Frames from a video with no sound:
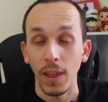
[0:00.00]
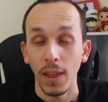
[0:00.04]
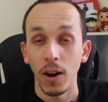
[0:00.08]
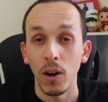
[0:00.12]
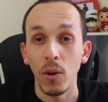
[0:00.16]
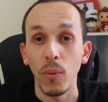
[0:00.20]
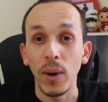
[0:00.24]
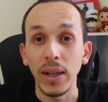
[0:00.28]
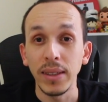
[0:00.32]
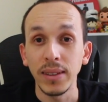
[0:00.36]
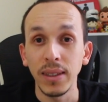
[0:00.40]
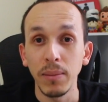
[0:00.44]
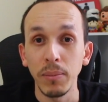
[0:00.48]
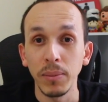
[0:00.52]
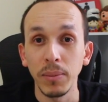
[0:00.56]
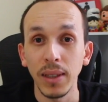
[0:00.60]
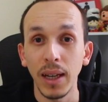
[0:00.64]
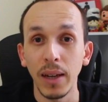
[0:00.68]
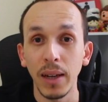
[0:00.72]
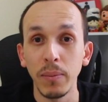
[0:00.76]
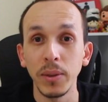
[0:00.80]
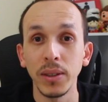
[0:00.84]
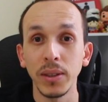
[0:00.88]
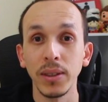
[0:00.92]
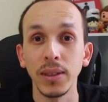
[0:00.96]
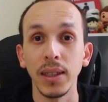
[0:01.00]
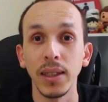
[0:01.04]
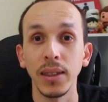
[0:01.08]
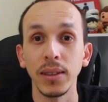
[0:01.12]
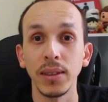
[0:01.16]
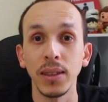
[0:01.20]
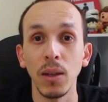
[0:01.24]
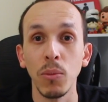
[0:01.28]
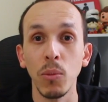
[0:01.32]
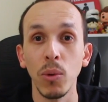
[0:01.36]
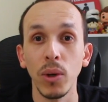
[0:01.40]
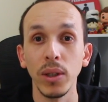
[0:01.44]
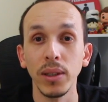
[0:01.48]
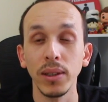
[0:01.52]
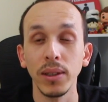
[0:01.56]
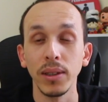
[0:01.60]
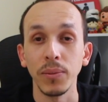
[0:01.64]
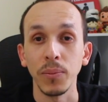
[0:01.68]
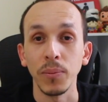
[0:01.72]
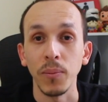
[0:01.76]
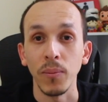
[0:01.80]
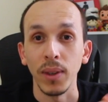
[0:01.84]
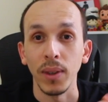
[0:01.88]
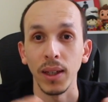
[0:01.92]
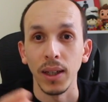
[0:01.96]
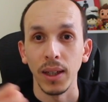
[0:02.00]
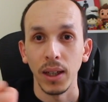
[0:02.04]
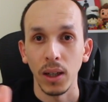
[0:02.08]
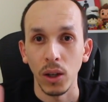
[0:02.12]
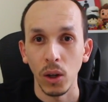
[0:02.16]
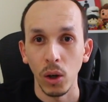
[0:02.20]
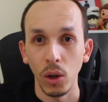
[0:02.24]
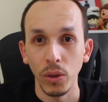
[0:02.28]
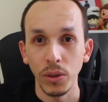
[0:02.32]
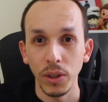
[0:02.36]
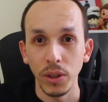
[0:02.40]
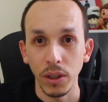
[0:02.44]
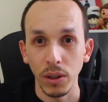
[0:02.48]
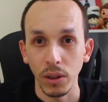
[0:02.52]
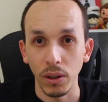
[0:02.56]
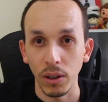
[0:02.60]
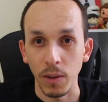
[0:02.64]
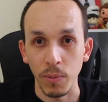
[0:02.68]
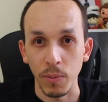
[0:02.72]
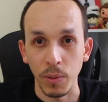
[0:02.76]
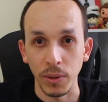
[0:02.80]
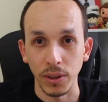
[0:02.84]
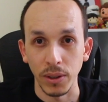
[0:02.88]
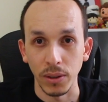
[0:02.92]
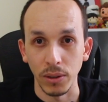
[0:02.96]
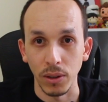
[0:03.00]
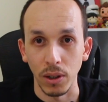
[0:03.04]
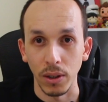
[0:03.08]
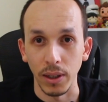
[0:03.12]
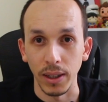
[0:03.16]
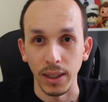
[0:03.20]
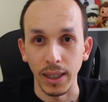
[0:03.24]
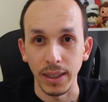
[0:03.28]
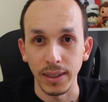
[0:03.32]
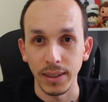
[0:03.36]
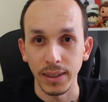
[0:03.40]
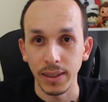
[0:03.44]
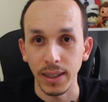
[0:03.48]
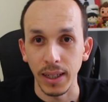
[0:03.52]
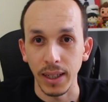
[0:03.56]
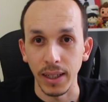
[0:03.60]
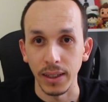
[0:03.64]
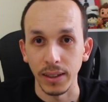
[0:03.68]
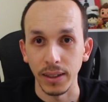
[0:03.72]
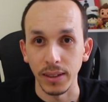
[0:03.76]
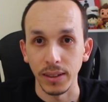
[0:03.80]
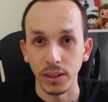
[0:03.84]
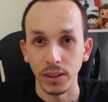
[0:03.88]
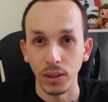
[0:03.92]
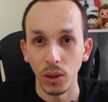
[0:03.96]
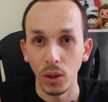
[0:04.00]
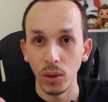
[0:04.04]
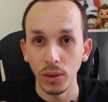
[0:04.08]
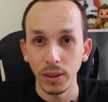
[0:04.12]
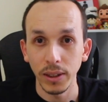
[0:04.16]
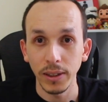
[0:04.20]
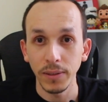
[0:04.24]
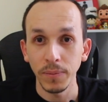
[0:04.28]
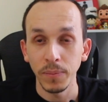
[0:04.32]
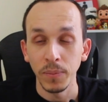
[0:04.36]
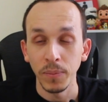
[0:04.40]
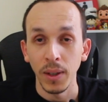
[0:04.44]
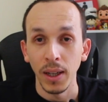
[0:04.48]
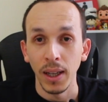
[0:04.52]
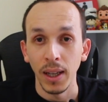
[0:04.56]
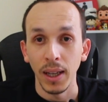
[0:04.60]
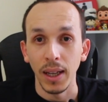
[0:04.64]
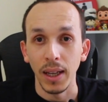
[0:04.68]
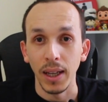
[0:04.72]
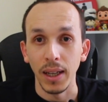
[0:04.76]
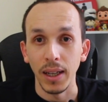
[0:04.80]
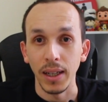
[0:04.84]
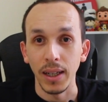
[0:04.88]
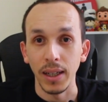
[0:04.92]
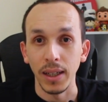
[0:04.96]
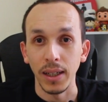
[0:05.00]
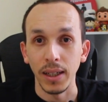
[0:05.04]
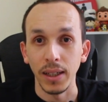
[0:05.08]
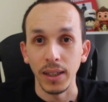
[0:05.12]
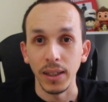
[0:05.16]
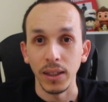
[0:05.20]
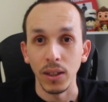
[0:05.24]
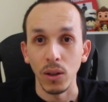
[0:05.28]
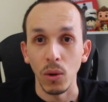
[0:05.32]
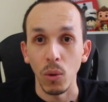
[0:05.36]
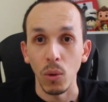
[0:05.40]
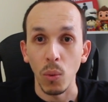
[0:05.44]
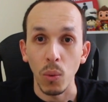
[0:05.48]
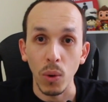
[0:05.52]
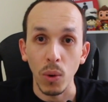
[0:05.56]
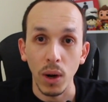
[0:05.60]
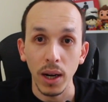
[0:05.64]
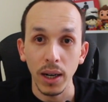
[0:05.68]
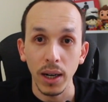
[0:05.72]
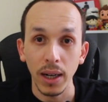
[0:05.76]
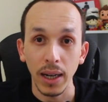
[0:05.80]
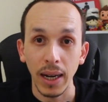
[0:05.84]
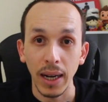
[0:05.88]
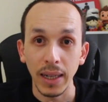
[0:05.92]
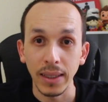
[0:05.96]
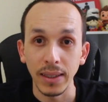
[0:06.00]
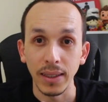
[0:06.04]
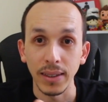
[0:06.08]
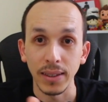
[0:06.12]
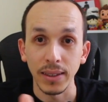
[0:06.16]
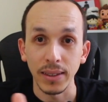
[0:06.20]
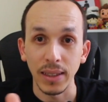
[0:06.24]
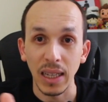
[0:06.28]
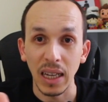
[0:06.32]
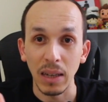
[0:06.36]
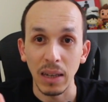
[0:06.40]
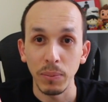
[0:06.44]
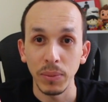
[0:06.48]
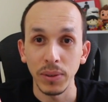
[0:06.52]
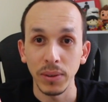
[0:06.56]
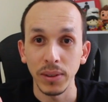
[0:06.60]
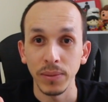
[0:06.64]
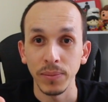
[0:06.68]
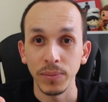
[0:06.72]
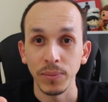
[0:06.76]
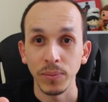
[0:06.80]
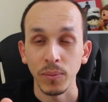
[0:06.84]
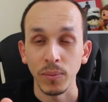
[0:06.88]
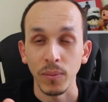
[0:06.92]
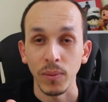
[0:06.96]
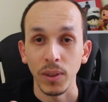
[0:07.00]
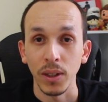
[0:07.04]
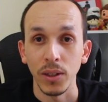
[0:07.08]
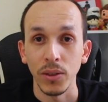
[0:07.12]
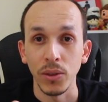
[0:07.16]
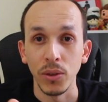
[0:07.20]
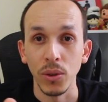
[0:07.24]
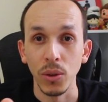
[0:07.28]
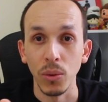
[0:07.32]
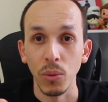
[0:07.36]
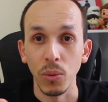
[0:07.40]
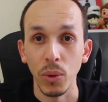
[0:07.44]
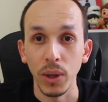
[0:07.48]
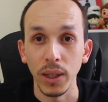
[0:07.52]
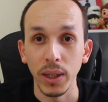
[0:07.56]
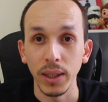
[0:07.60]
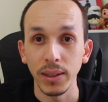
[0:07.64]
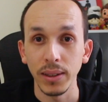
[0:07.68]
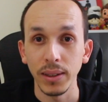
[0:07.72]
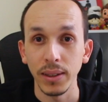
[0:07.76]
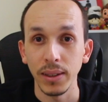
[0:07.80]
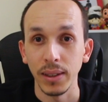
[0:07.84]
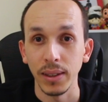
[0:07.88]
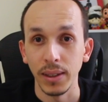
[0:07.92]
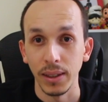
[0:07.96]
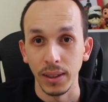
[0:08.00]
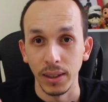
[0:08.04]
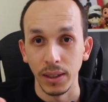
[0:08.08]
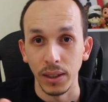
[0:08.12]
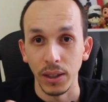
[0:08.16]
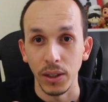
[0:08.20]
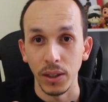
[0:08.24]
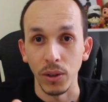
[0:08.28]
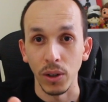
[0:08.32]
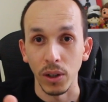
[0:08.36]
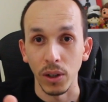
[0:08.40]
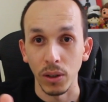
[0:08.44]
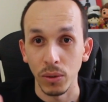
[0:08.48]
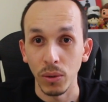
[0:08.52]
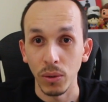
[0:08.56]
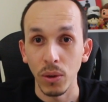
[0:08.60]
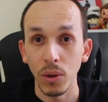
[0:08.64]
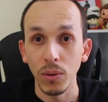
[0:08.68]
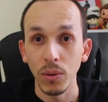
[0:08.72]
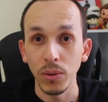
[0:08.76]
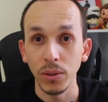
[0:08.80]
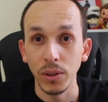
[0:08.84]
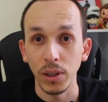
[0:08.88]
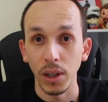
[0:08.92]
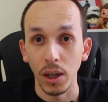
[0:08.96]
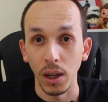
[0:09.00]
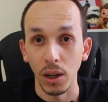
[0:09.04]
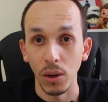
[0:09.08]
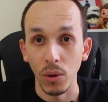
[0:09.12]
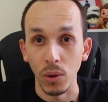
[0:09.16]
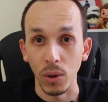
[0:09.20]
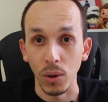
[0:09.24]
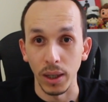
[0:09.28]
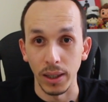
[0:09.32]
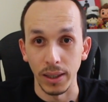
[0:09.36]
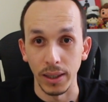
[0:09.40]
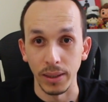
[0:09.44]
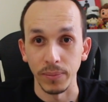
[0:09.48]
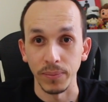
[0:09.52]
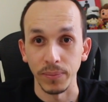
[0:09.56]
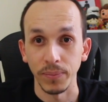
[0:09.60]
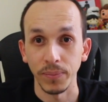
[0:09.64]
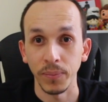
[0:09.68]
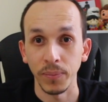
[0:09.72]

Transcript: Why sometimes someone cloning your repository, let's say is cloning, and what are the steps to run your code locally?